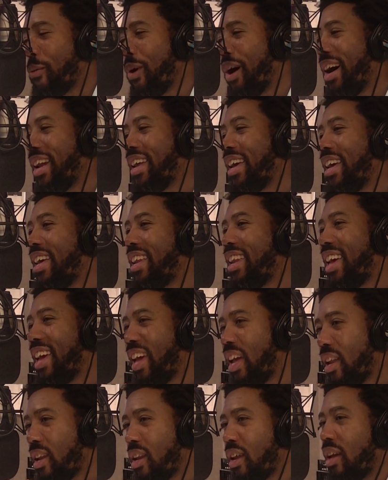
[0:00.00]
What an
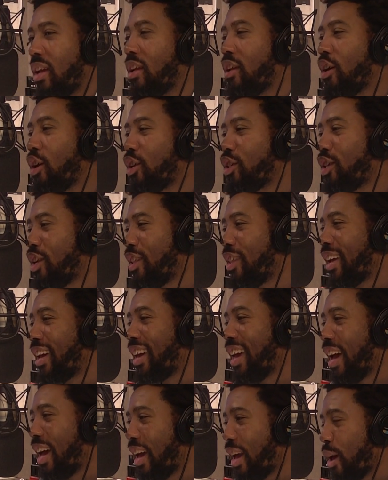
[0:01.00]
ending to the
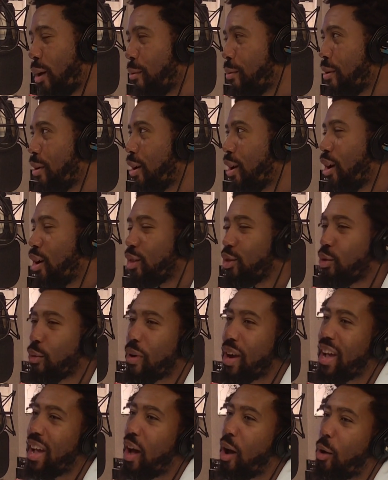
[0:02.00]
game.
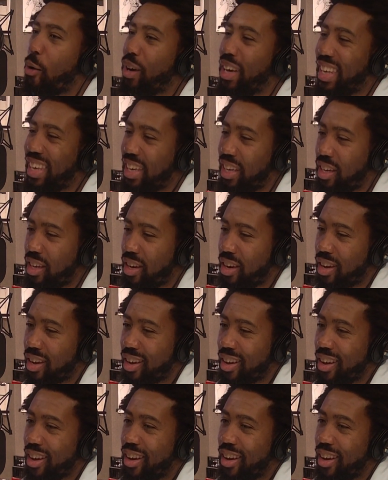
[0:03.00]
3-0 lead.